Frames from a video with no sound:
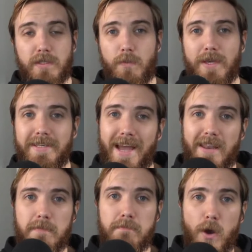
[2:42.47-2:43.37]
So we stayed
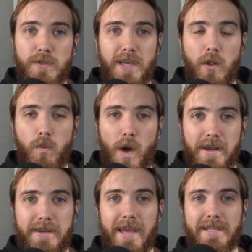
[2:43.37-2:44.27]
at the Motel
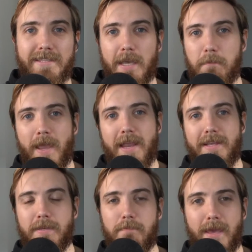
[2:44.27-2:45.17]
1 in St.
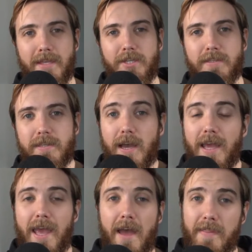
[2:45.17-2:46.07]
Peter's in Manchester,
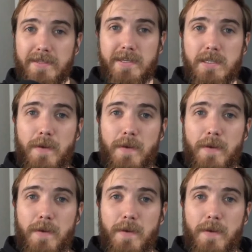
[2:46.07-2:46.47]
and that set us